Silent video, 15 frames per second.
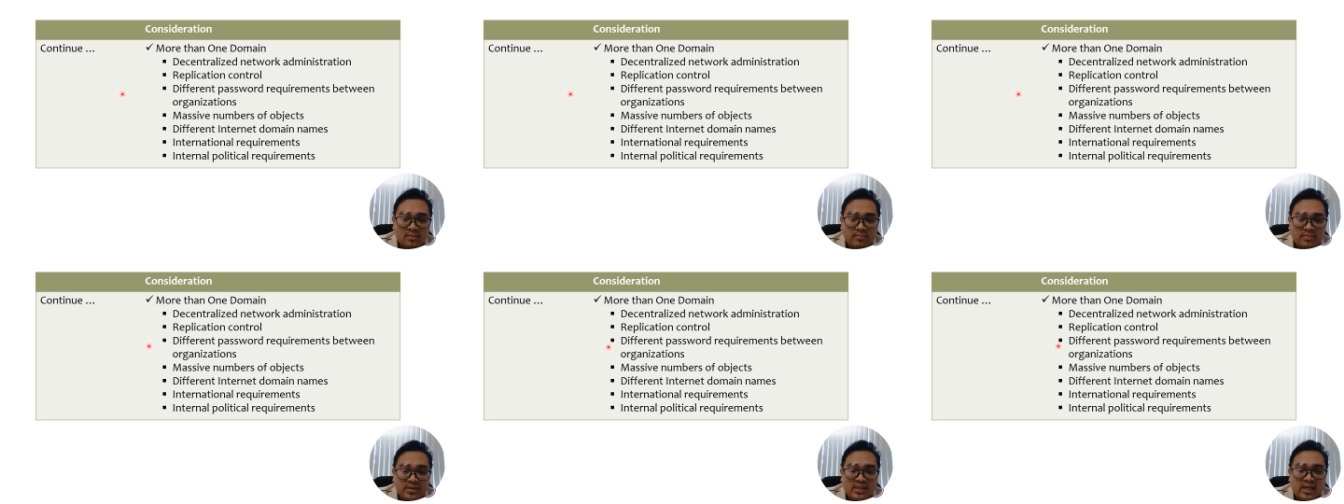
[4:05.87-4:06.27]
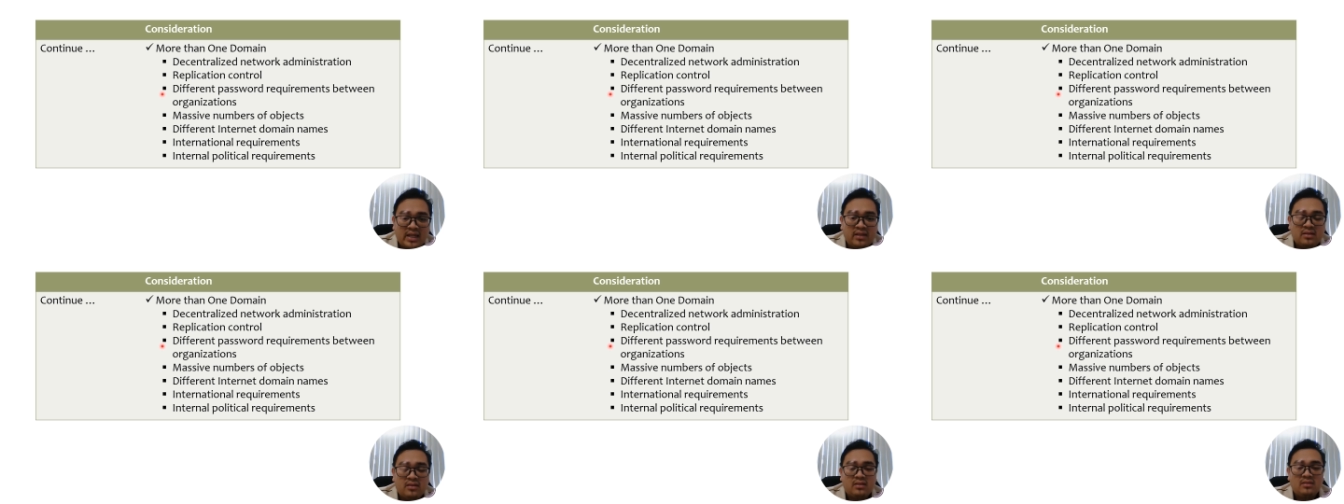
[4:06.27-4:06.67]
Is
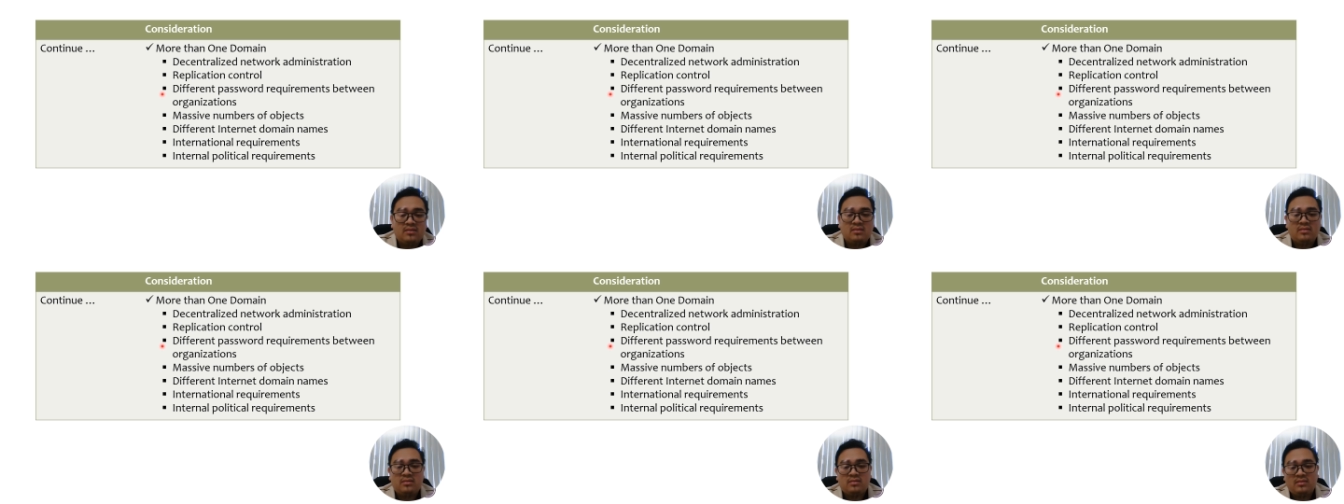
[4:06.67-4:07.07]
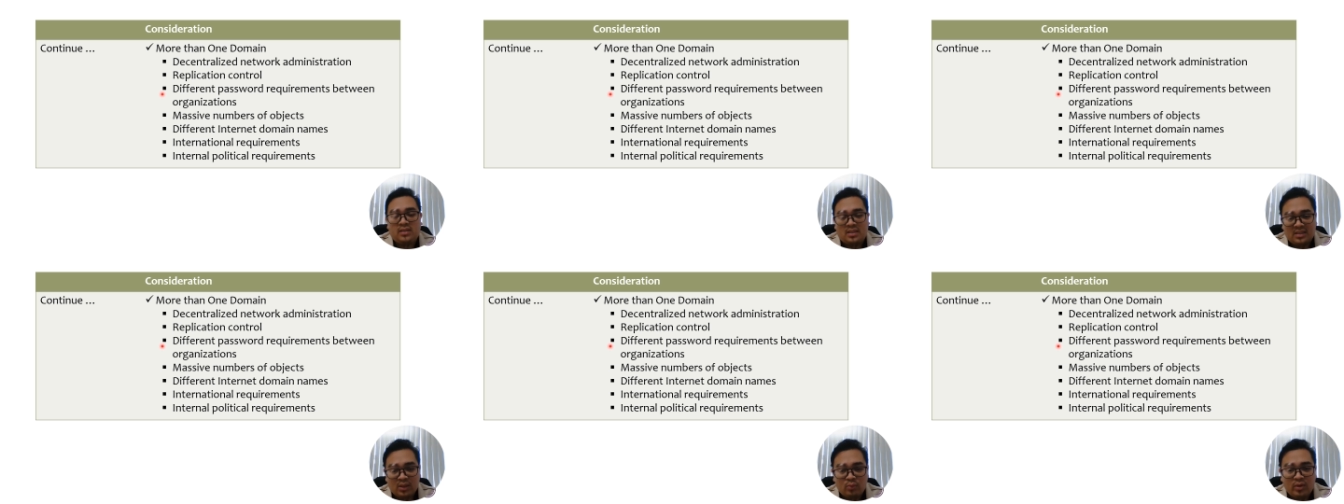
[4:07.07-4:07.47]
that
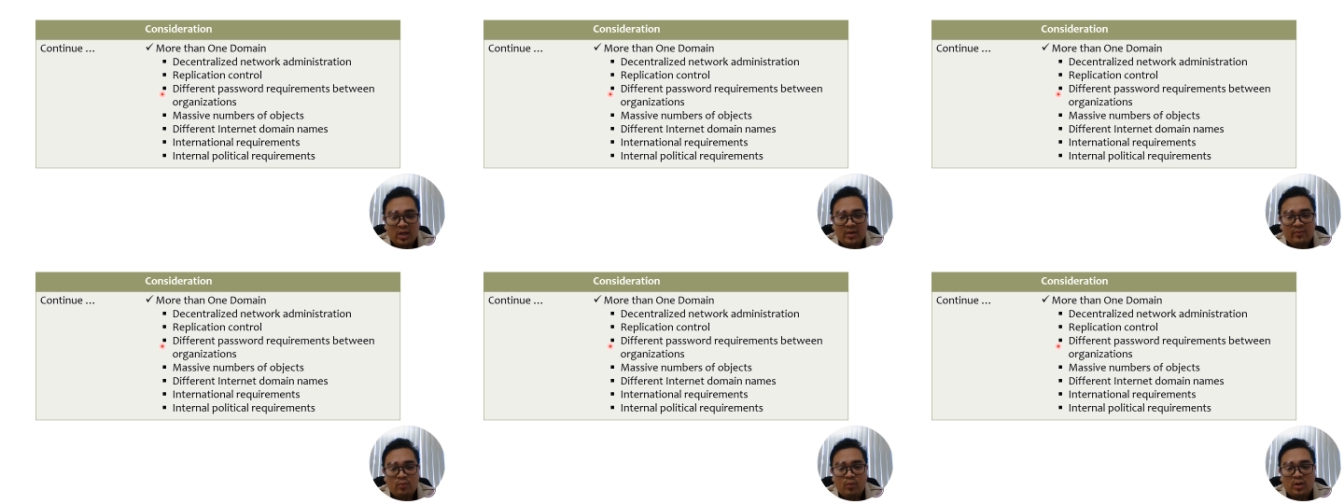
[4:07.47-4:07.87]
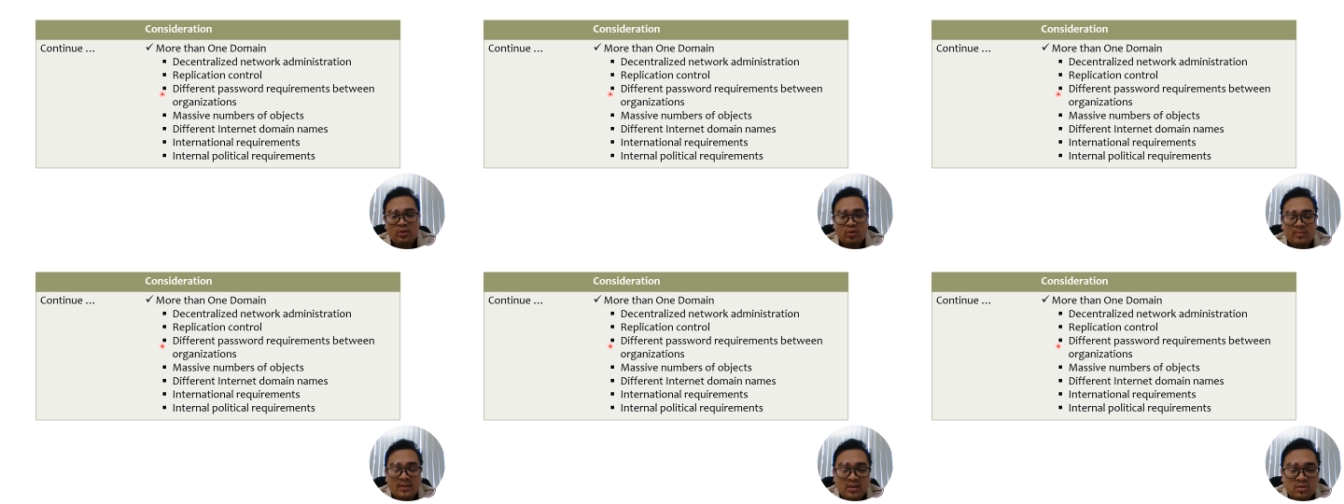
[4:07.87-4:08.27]
as now we have one
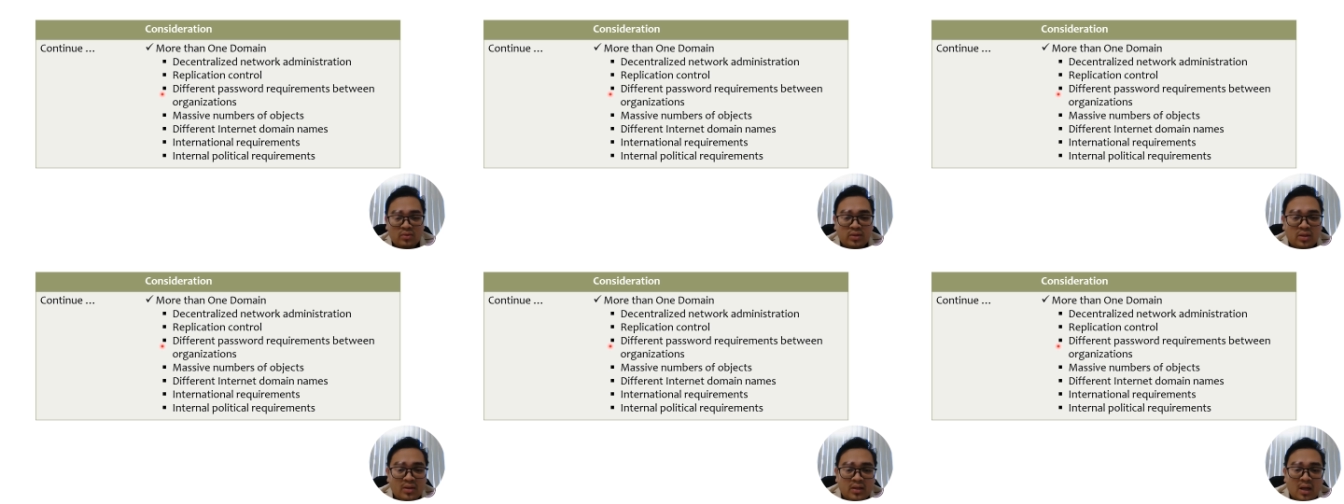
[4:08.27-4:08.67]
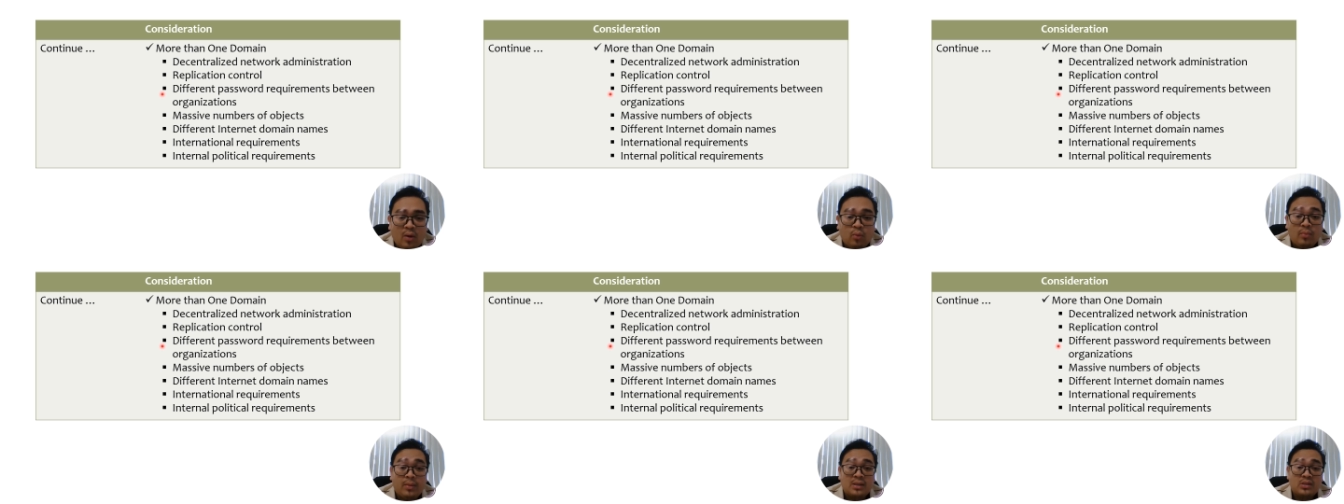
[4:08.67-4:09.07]
domain, so now we
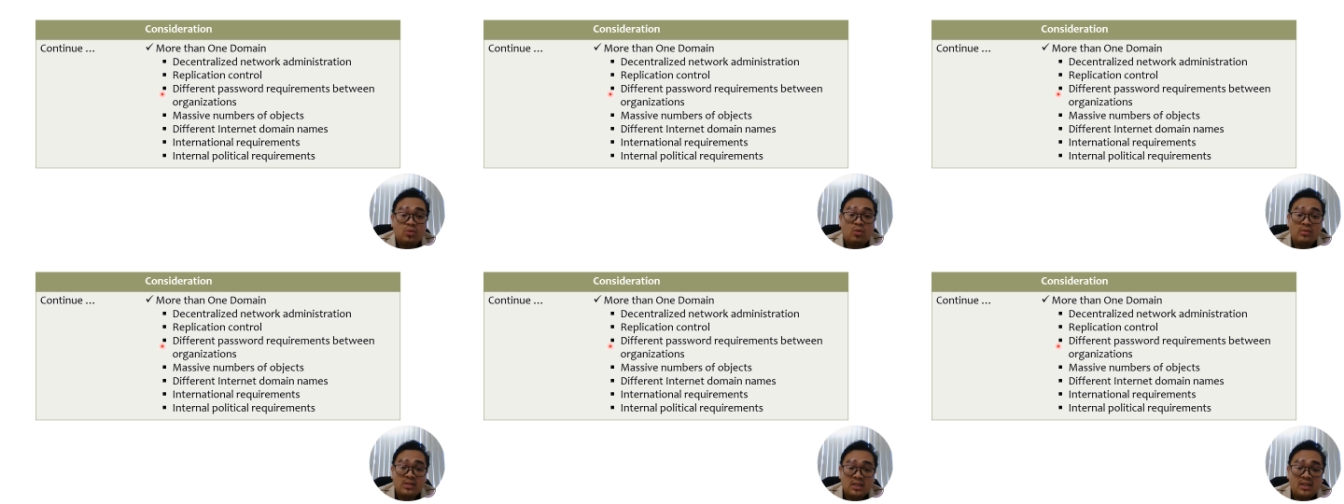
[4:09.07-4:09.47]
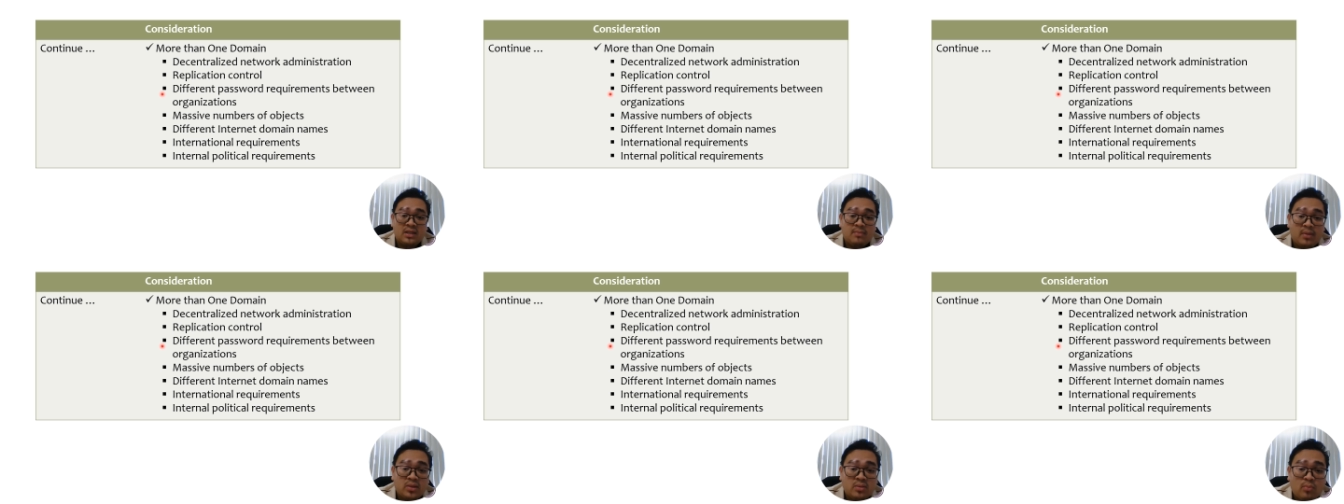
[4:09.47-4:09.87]
must consider
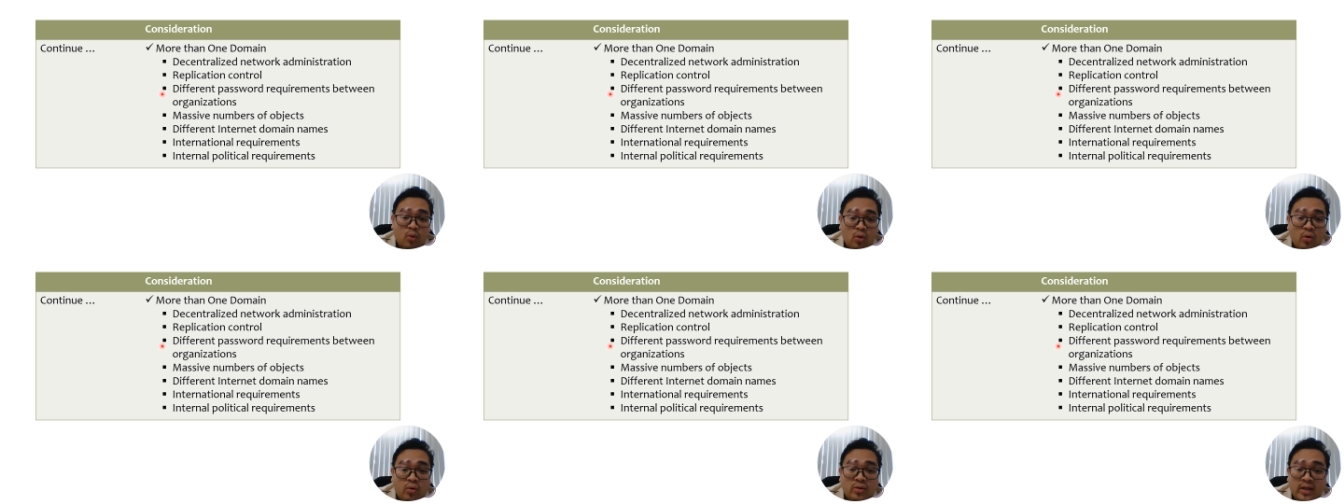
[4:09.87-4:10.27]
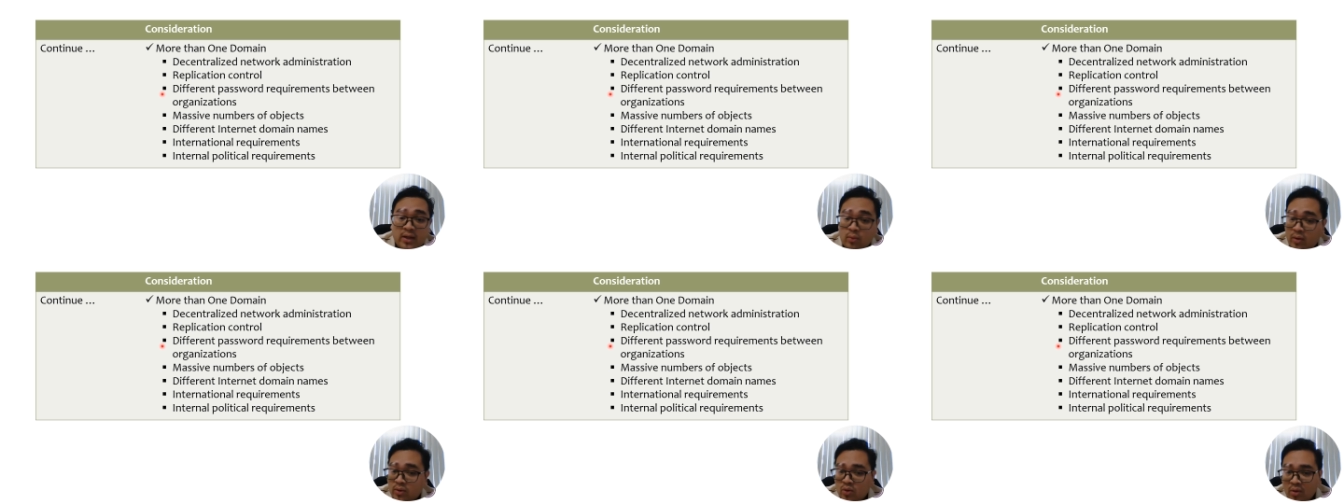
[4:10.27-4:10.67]
about more than
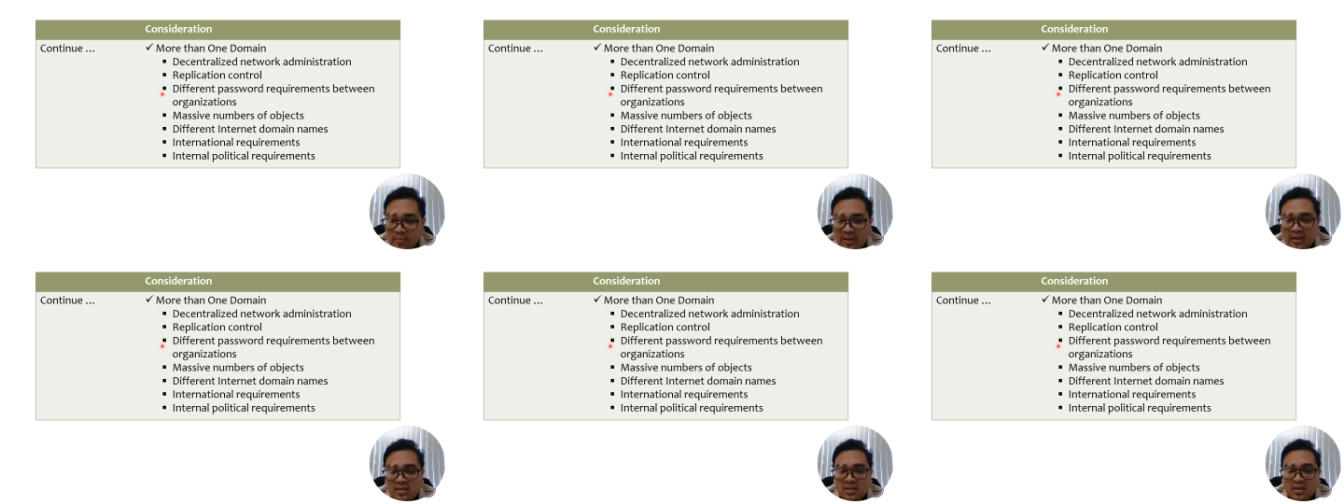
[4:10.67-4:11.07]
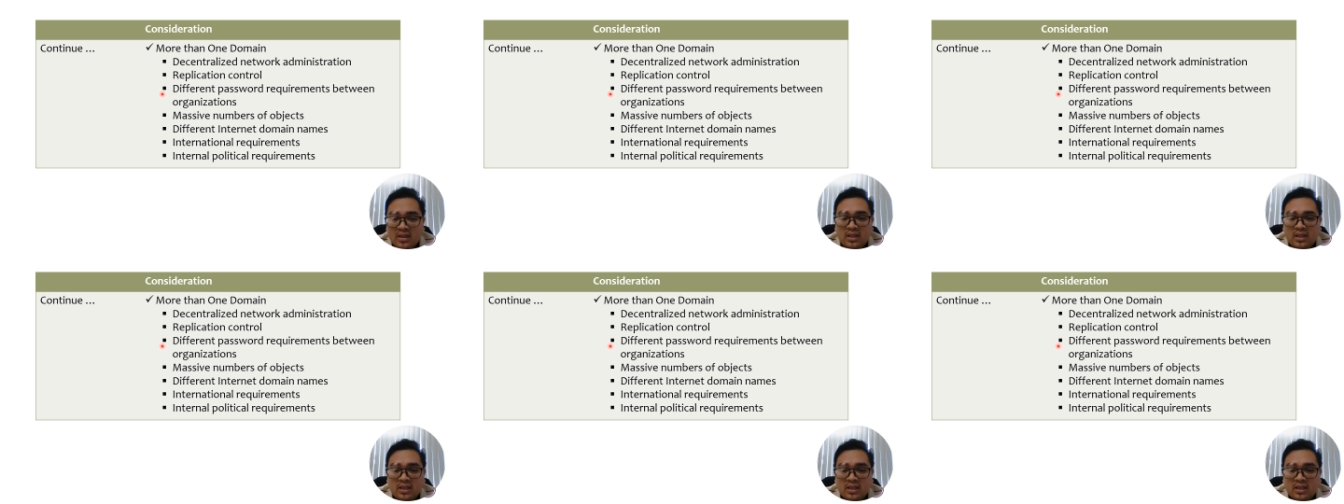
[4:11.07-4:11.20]
one domain,